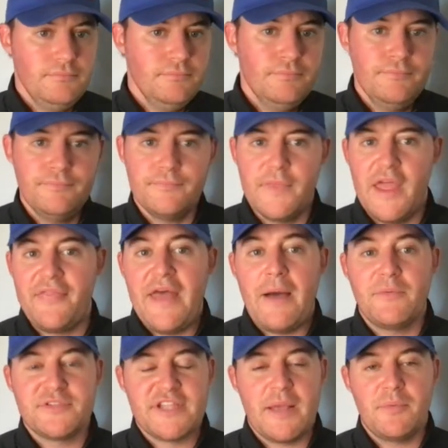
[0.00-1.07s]
and
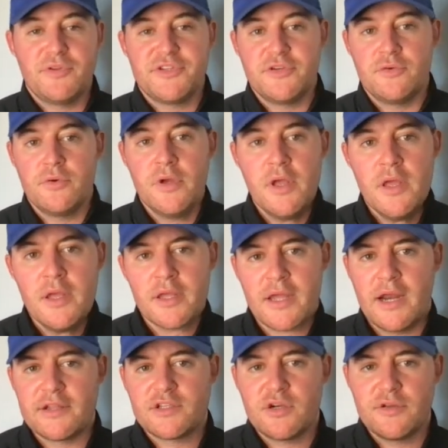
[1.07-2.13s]
that was able to
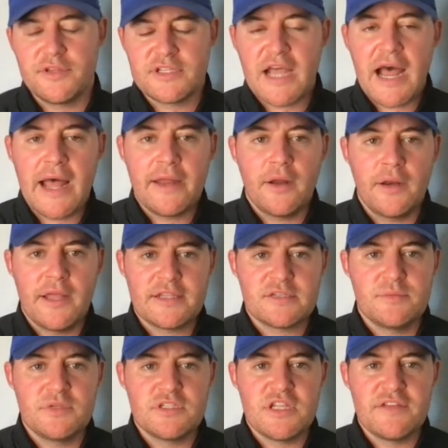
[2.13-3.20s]
kind of turn the tide on
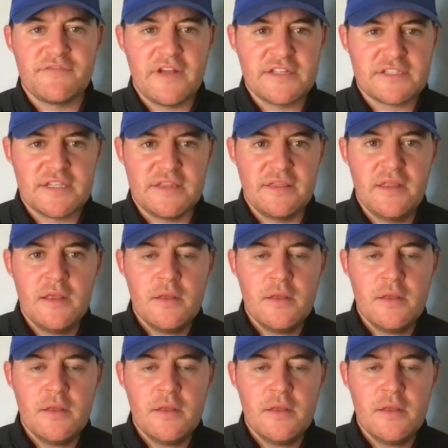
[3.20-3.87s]
SMU's defense and